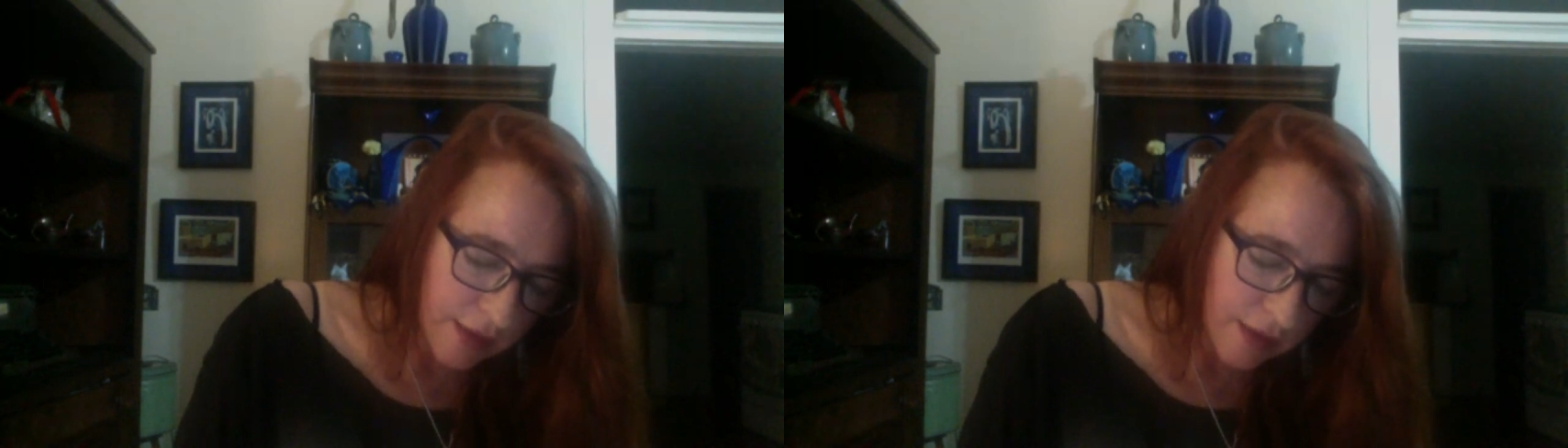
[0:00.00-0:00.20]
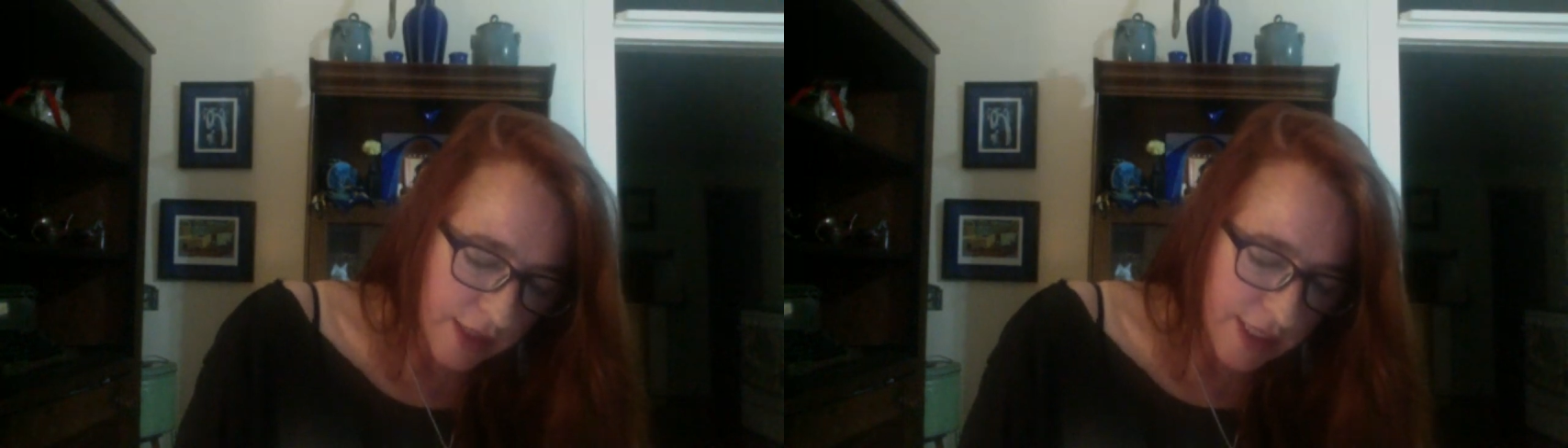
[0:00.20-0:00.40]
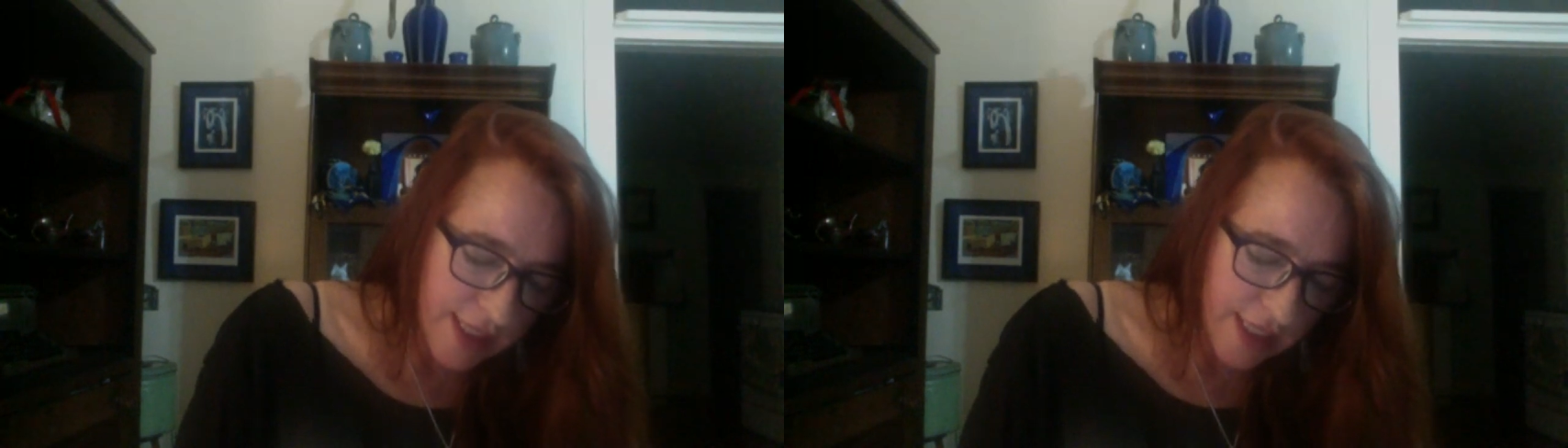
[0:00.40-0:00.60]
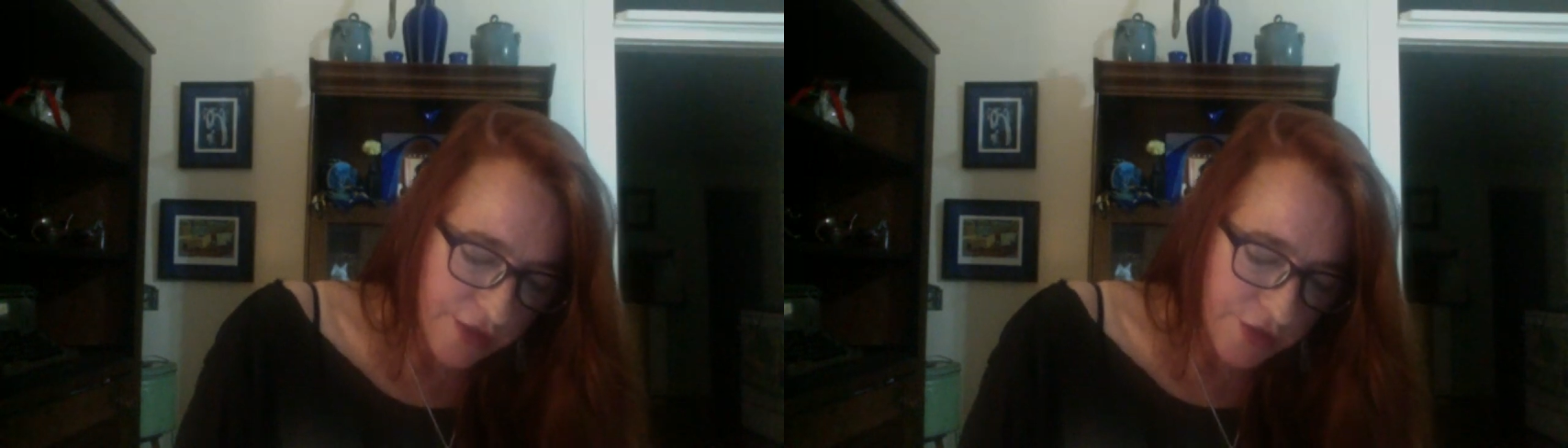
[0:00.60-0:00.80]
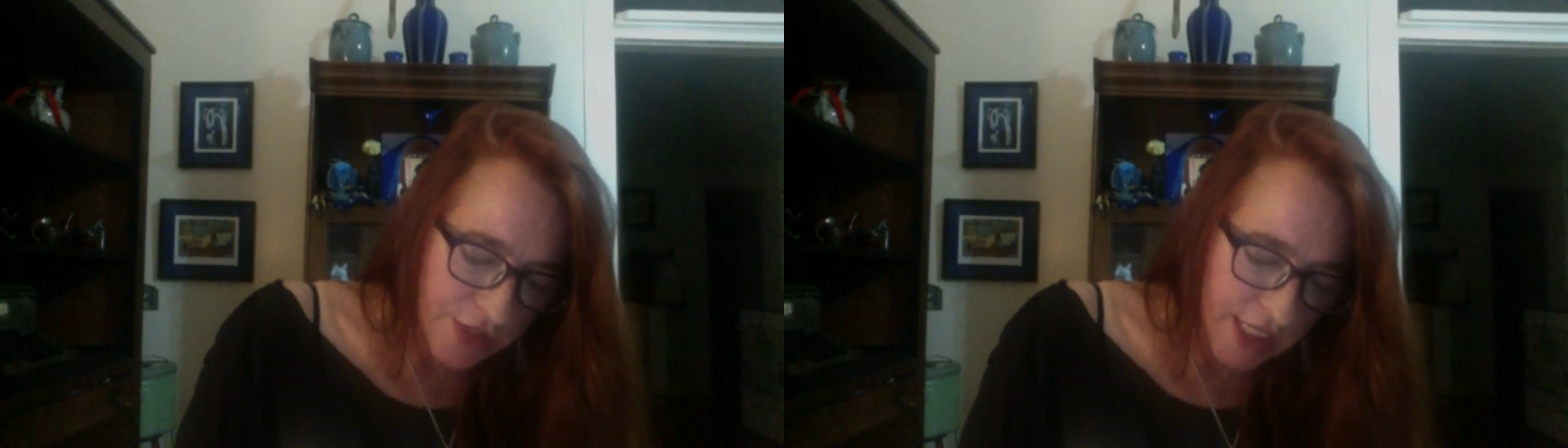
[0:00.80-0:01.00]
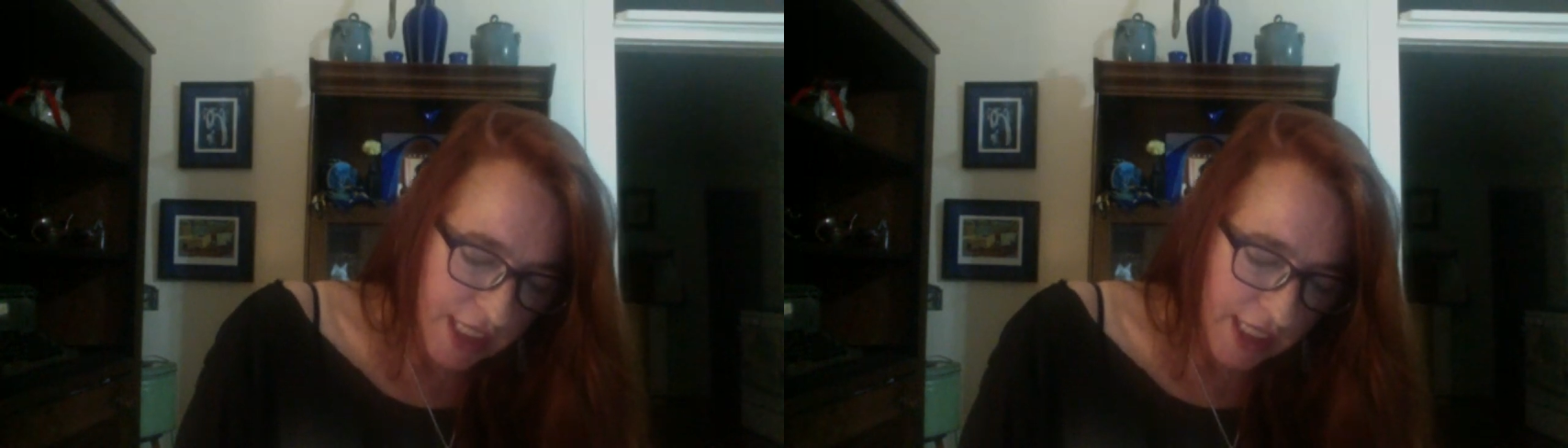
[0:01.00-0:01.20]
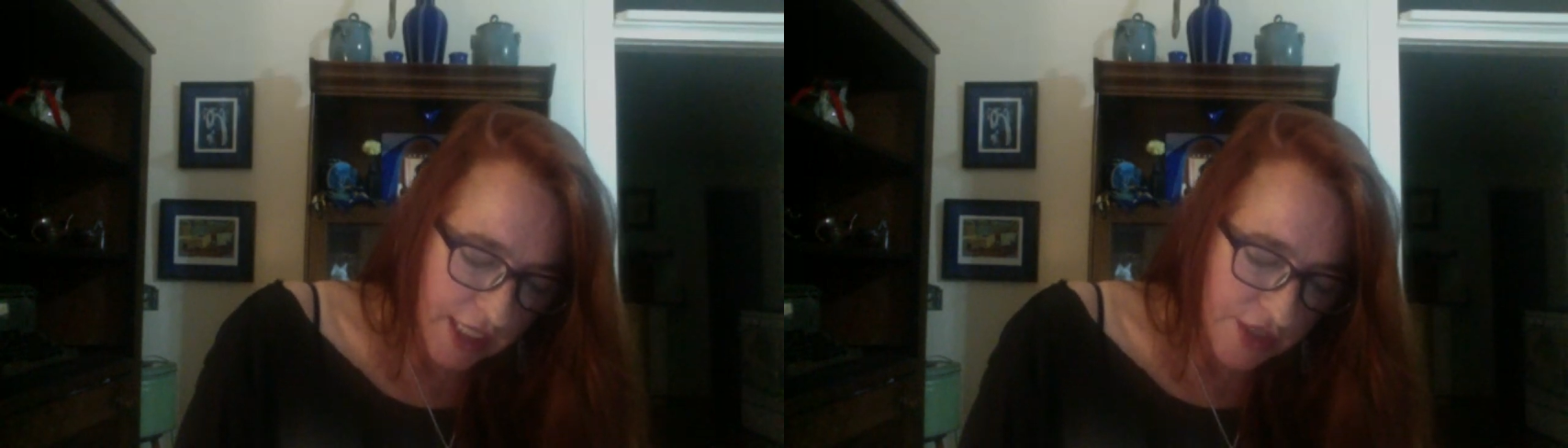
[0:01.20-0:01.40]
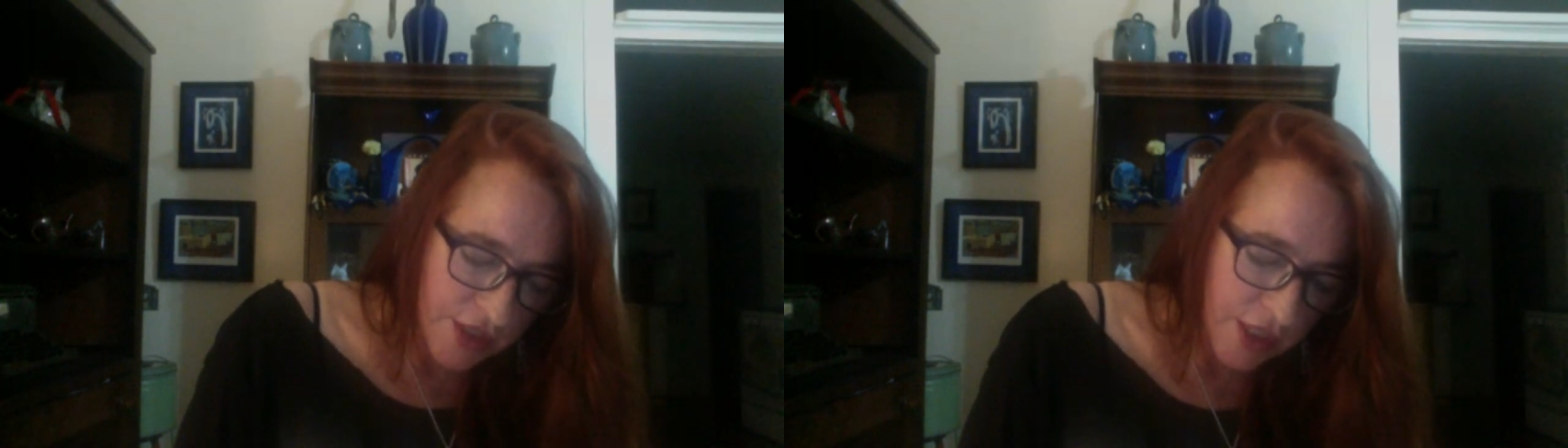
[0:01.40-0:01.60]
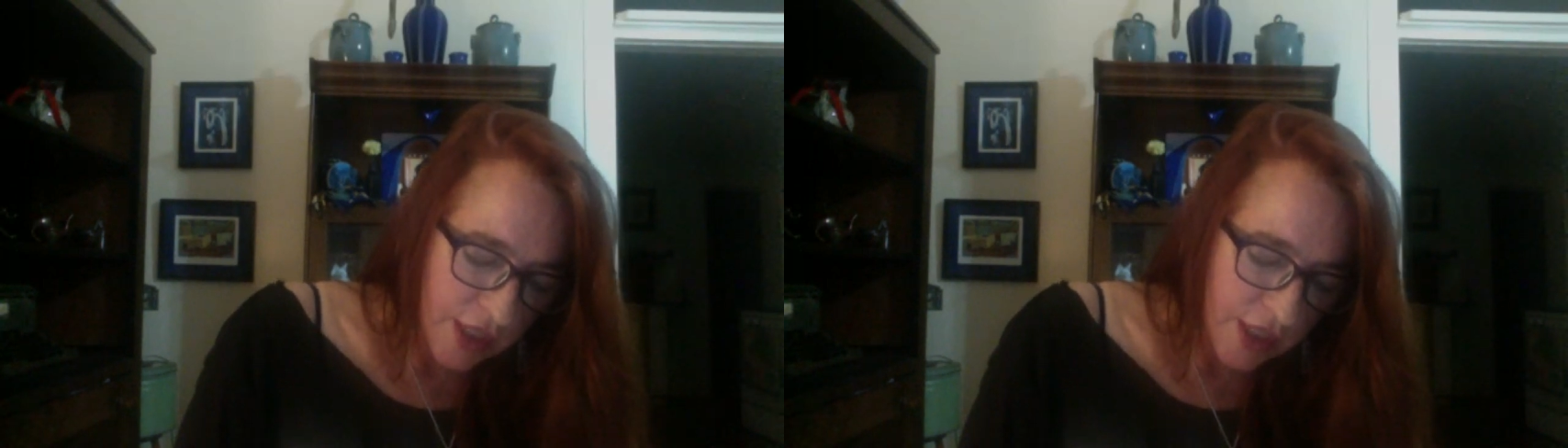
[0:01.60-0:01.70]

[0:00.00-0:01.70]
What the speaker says: On center stage,